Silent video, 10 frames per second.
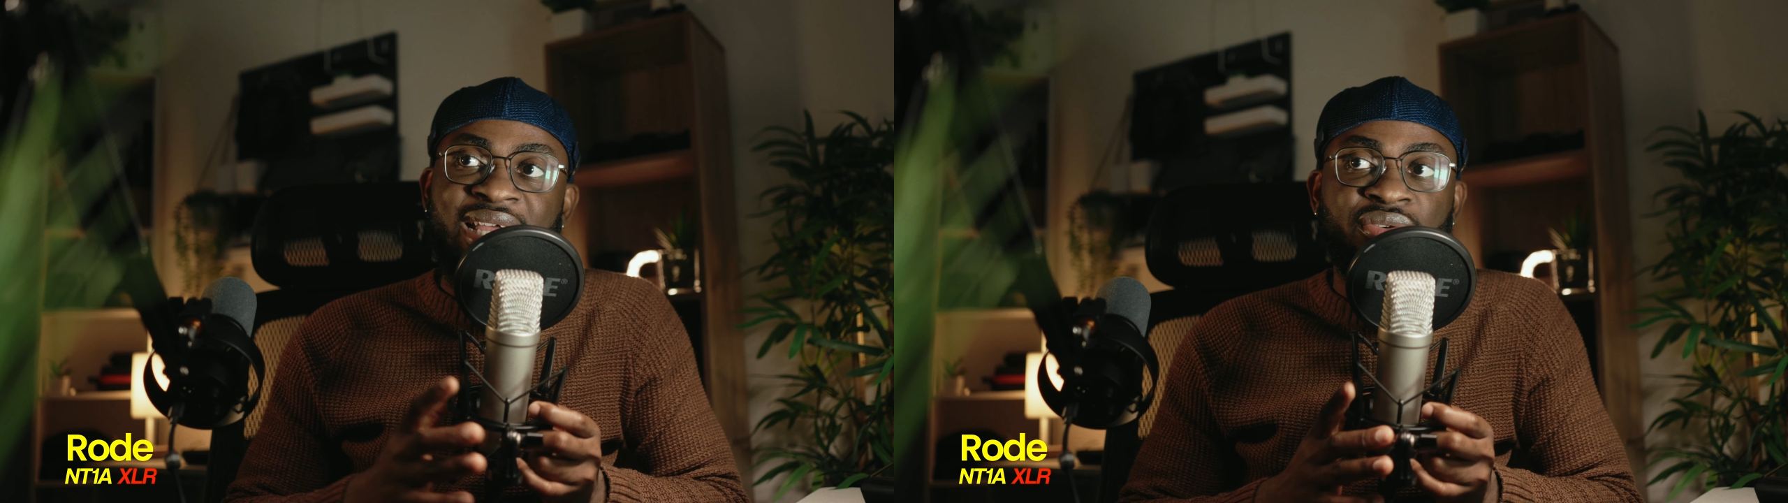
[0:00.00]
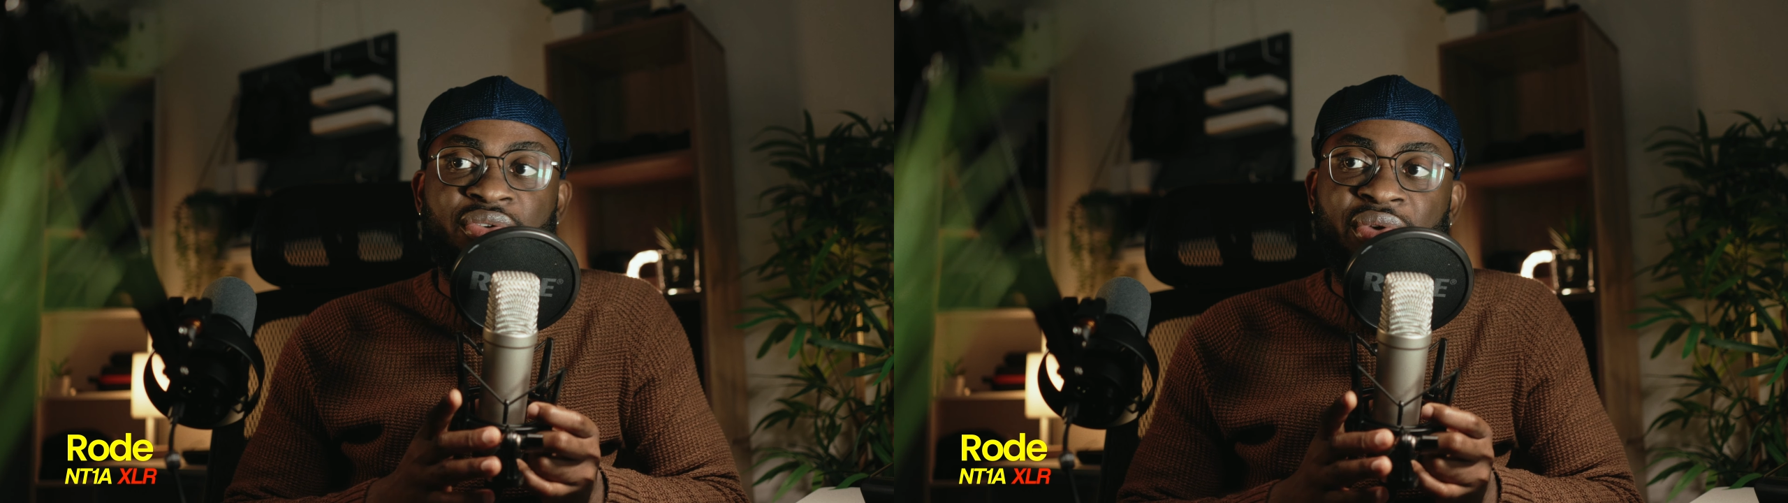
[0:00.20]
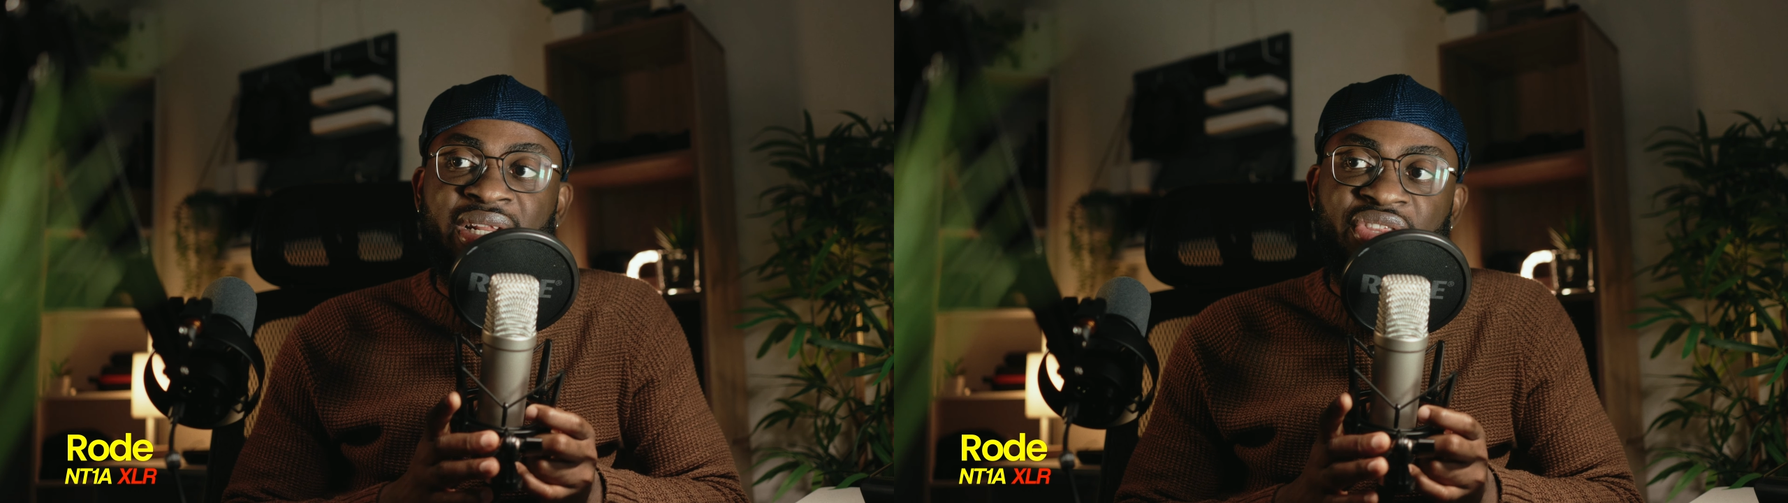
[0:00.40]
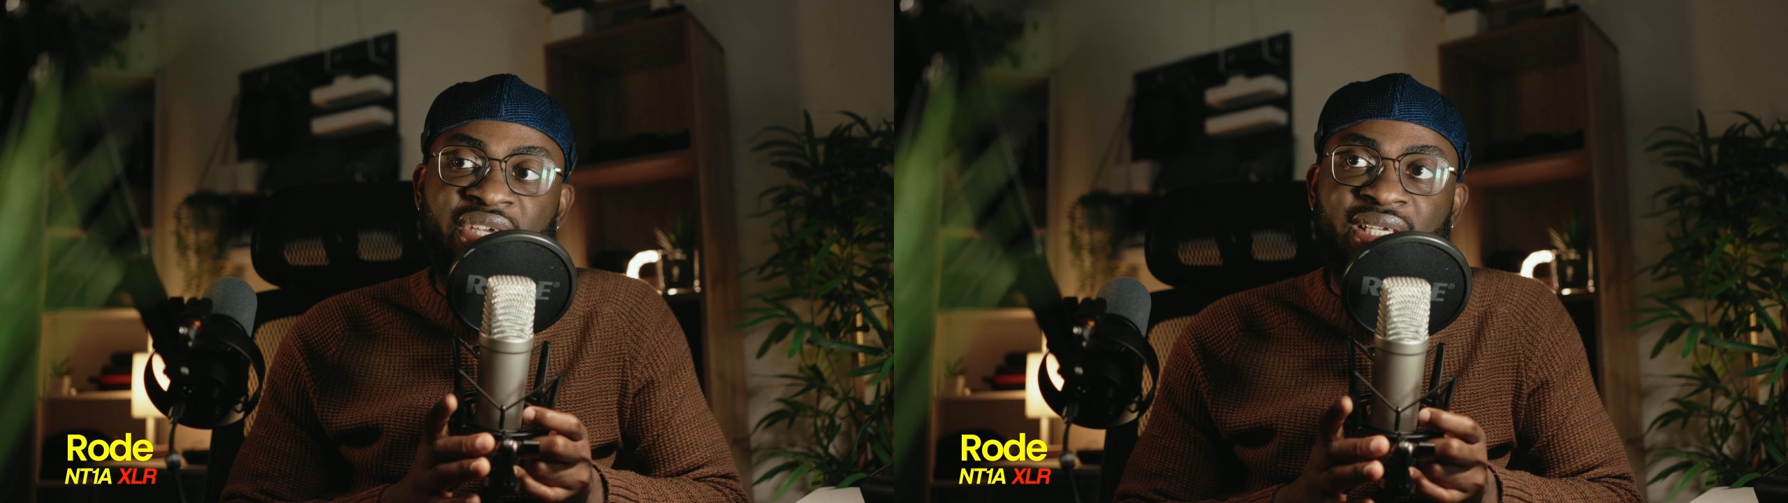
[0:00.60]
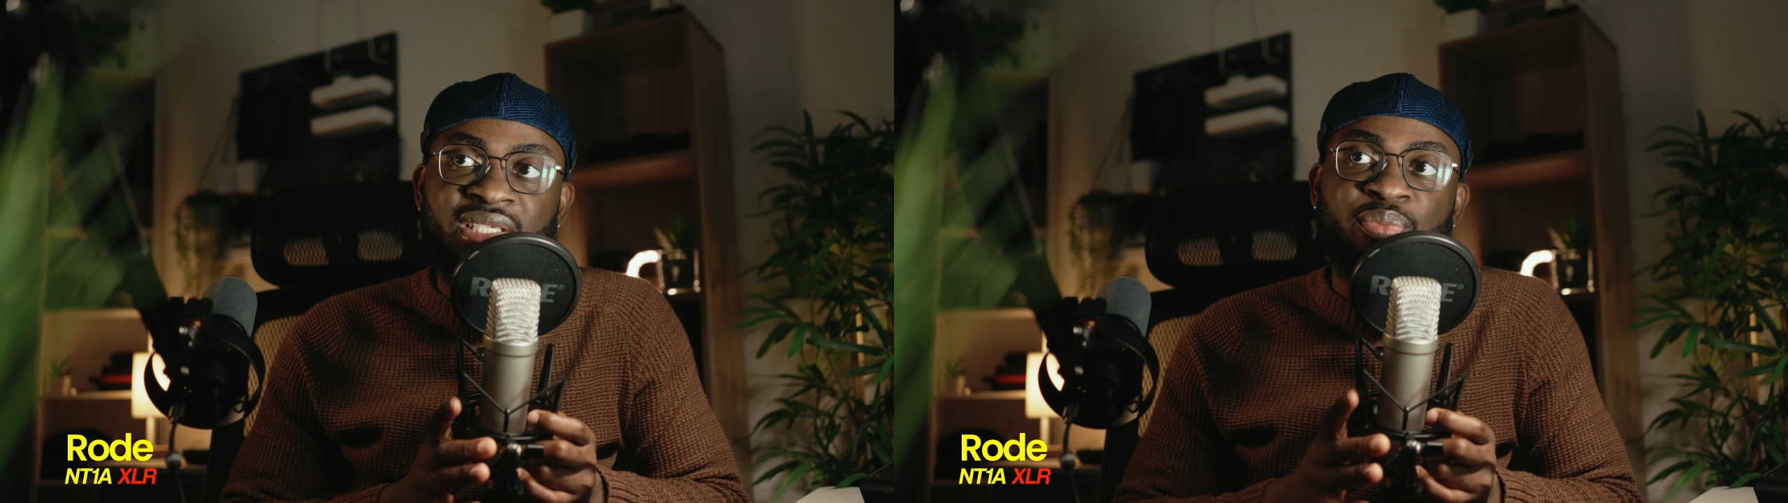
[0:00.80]
I don't really
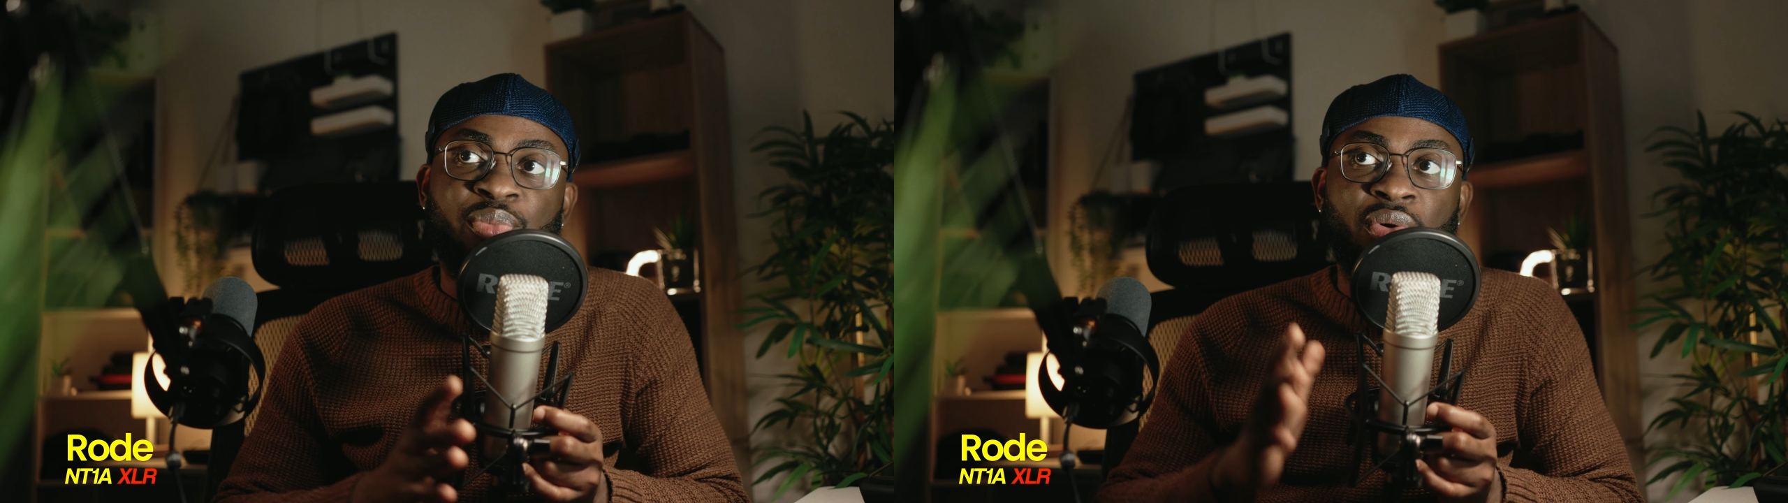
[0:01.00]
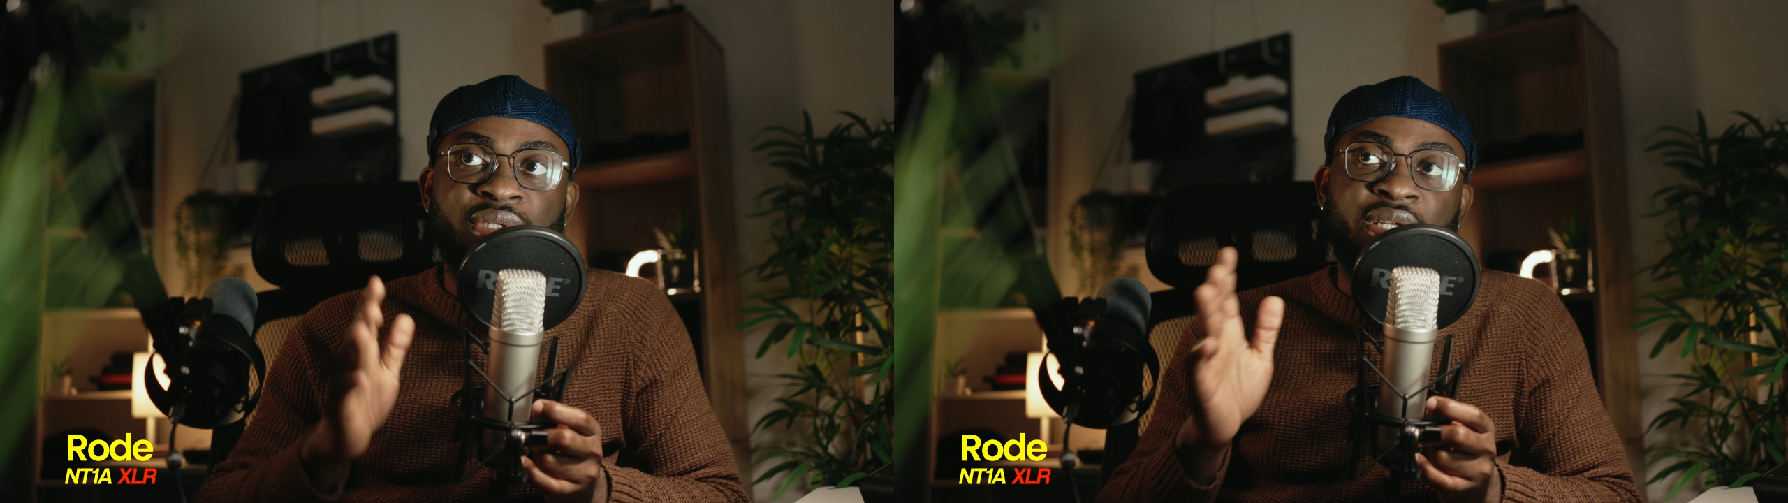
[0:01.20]
think it's a pros